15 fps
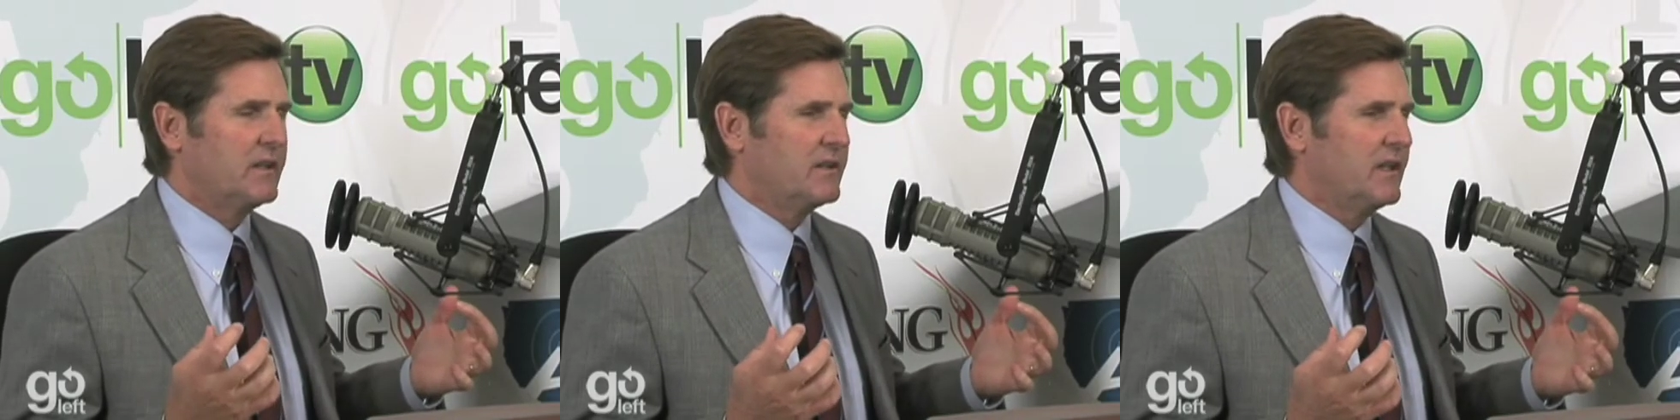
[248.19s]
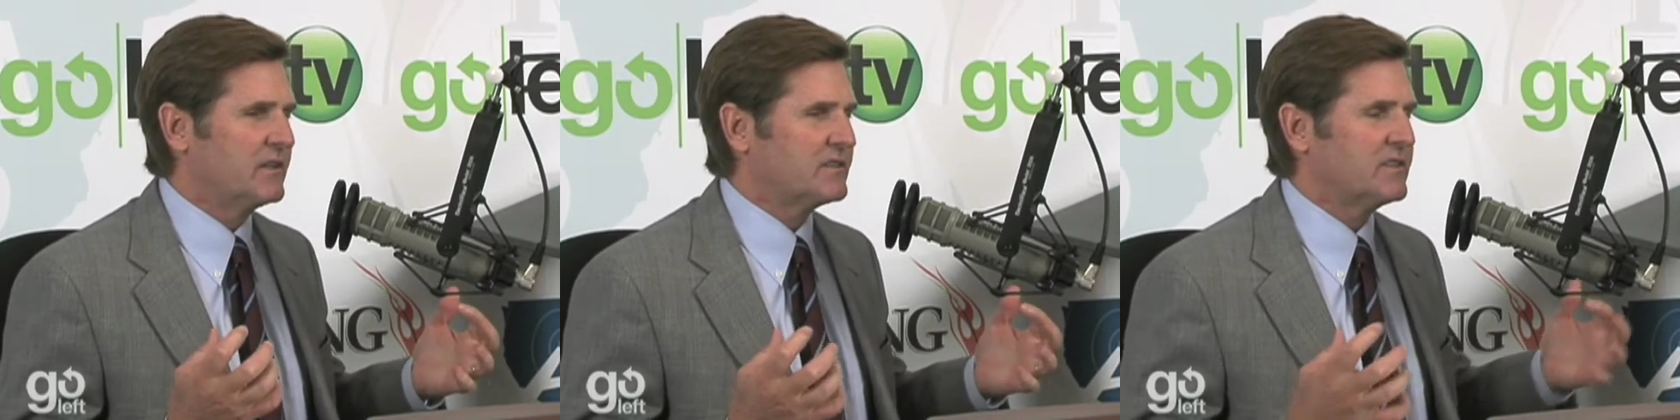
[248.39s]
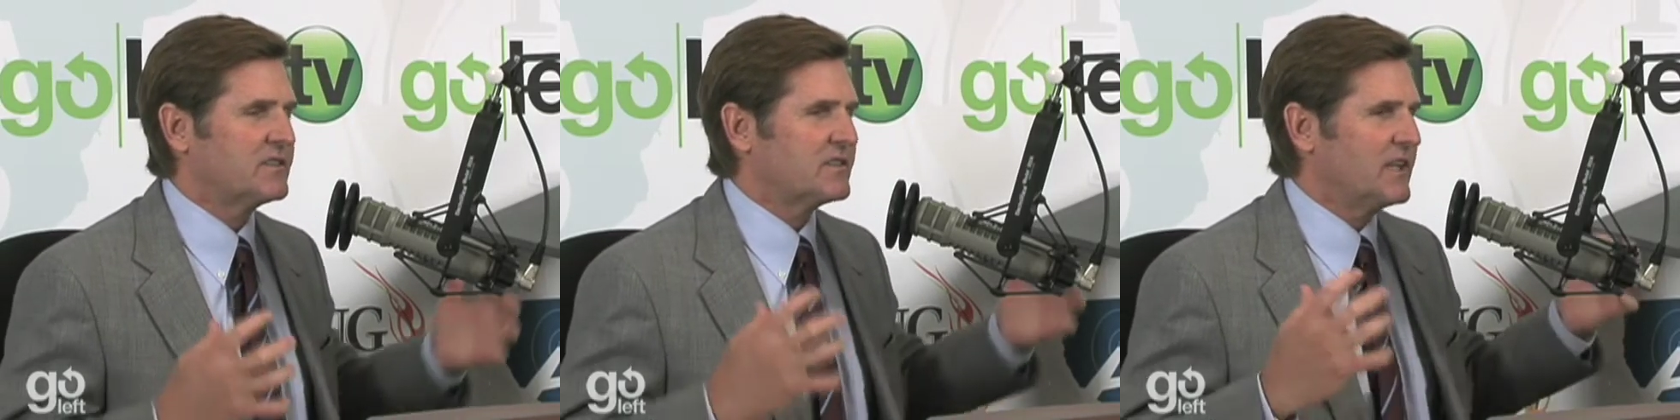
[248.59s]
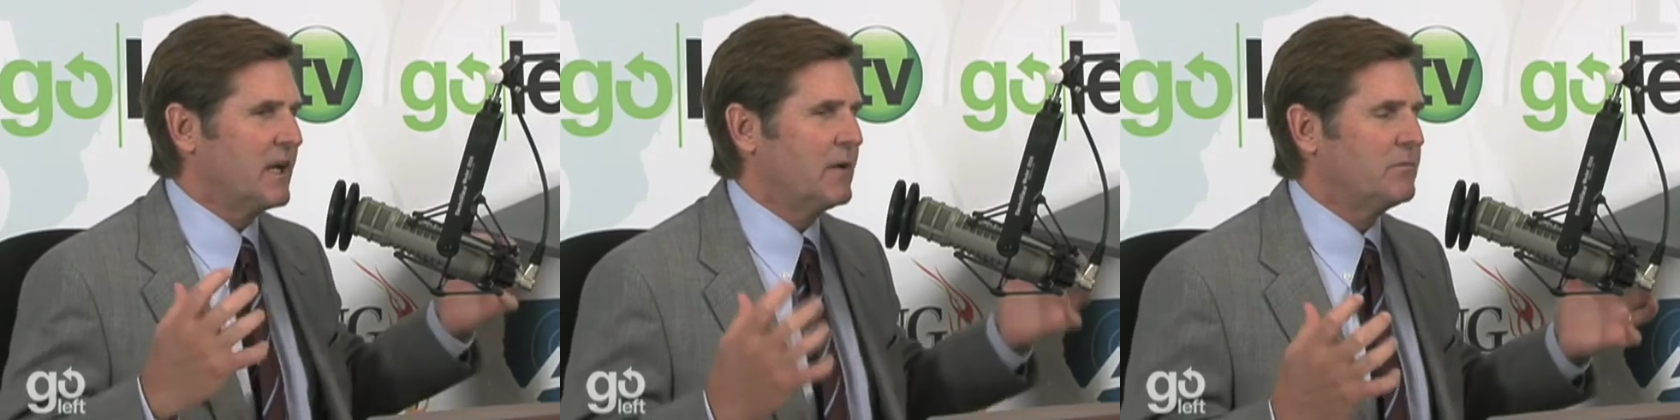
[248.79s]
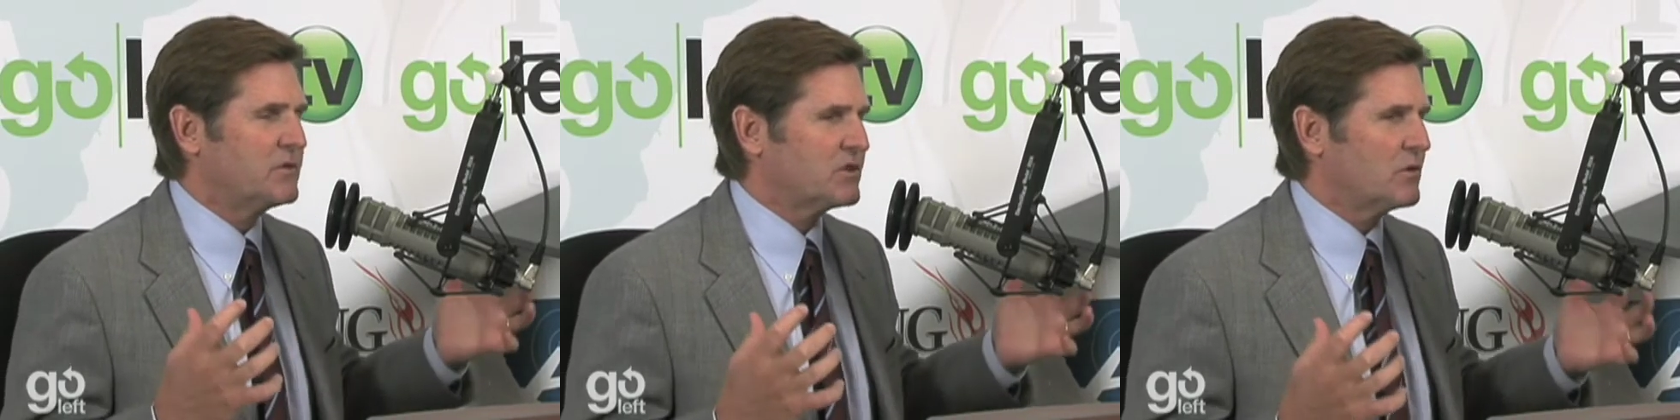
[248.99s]
It's the
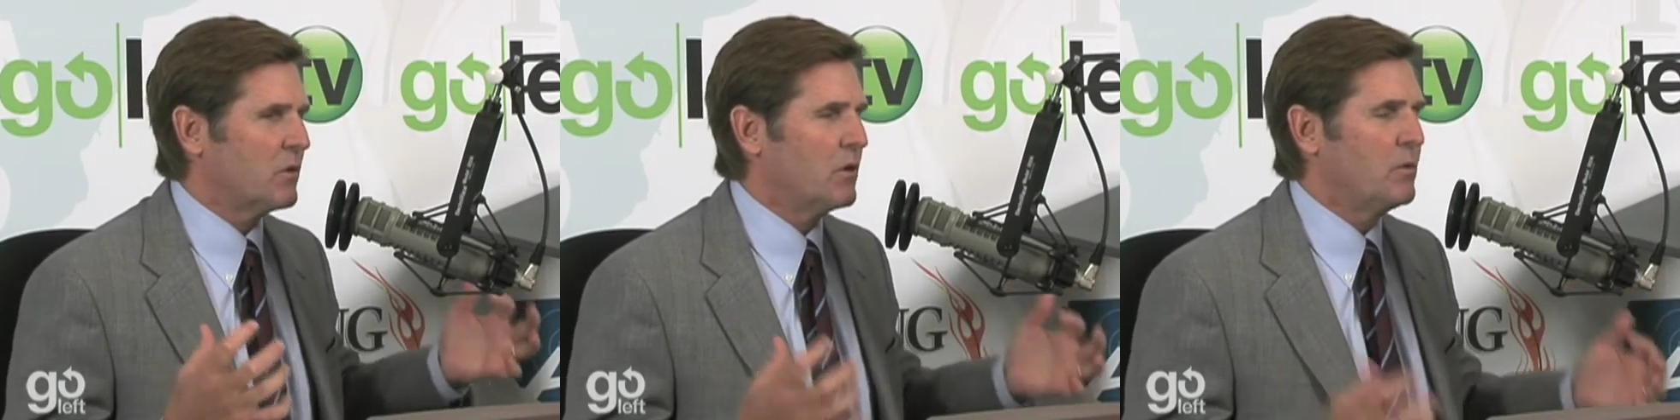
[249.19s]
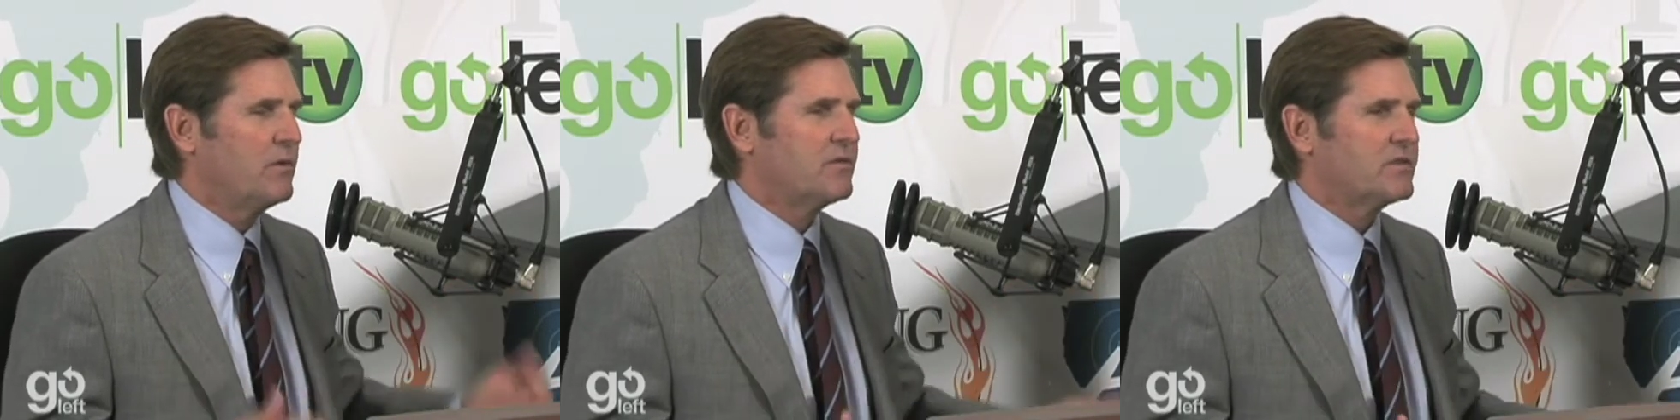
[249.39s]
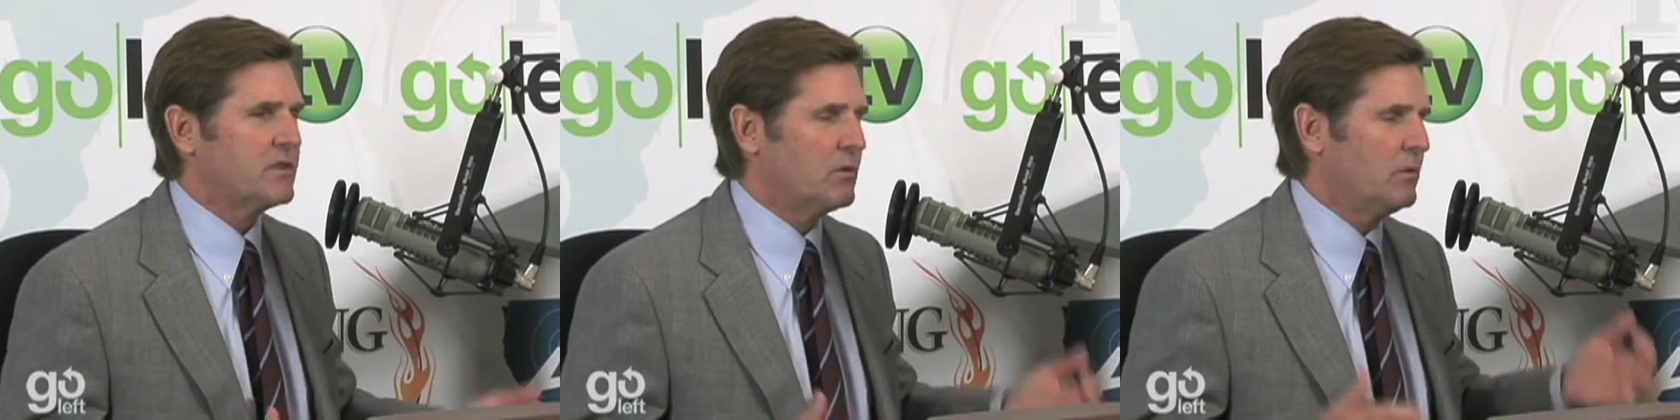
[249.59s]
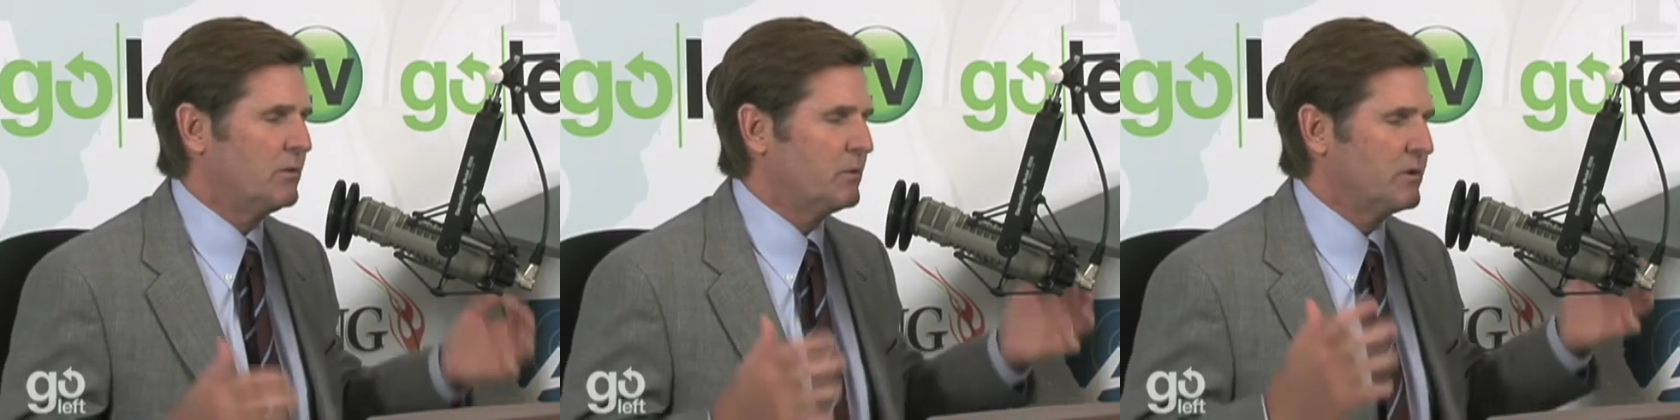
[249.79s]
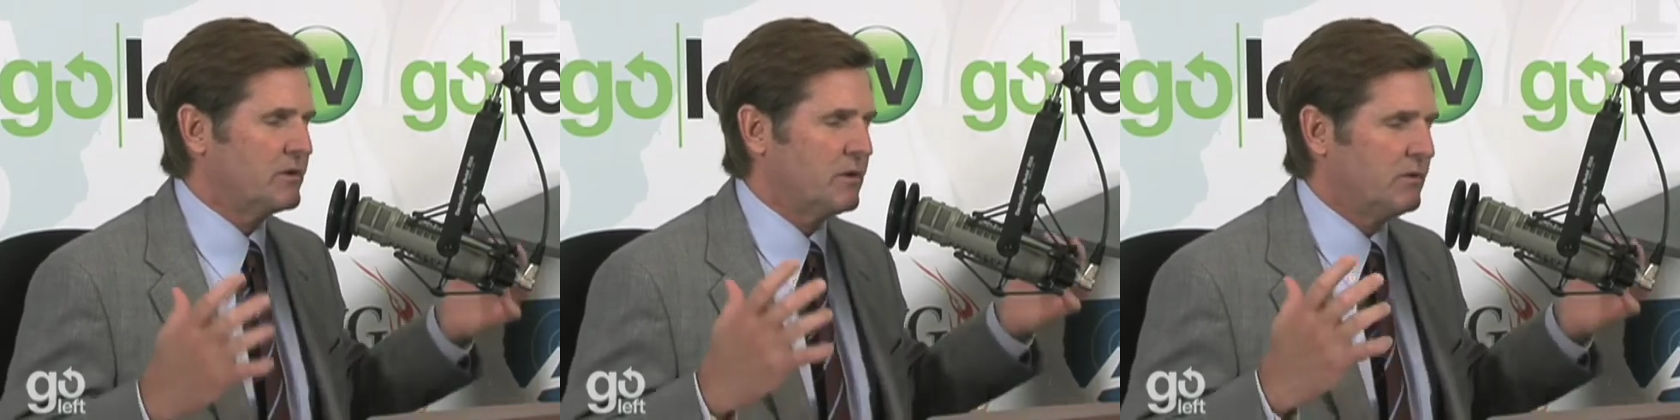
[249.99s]
same story we
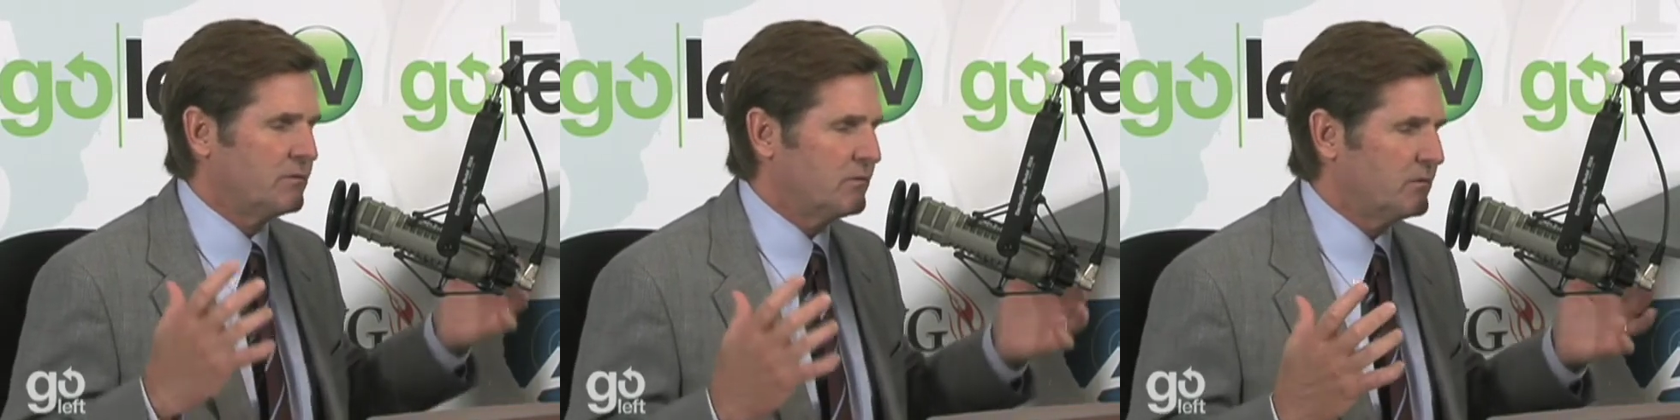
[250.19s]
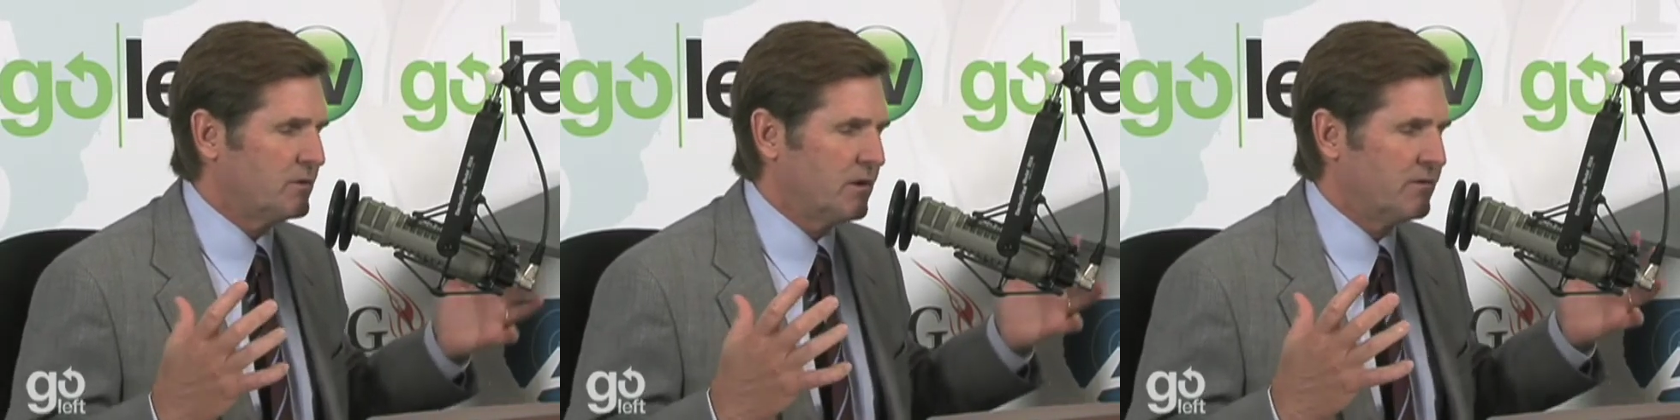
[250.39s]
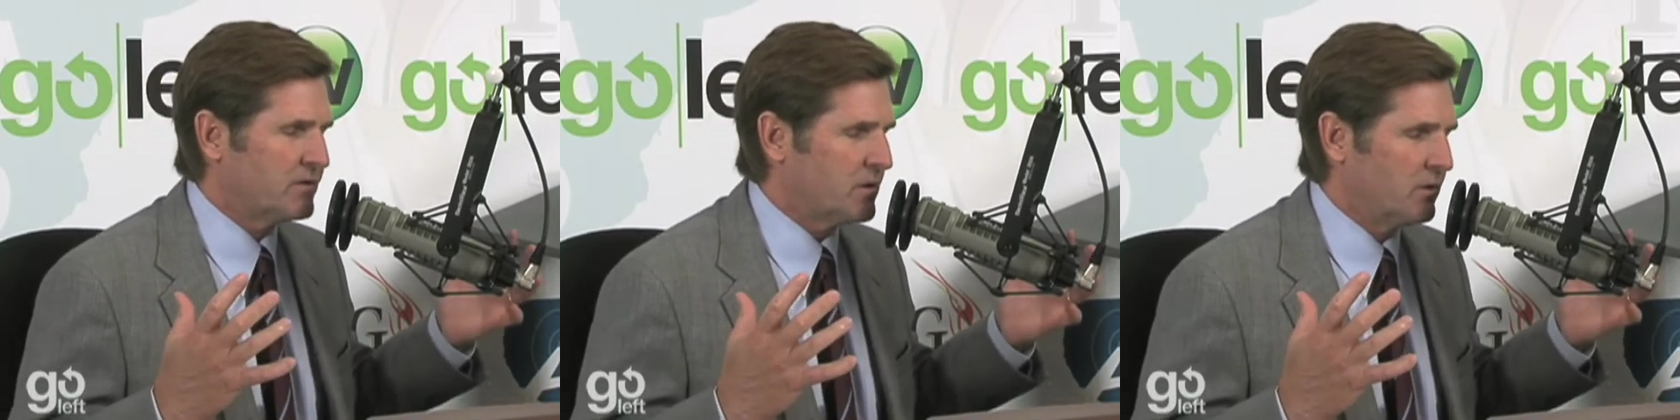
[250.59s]
have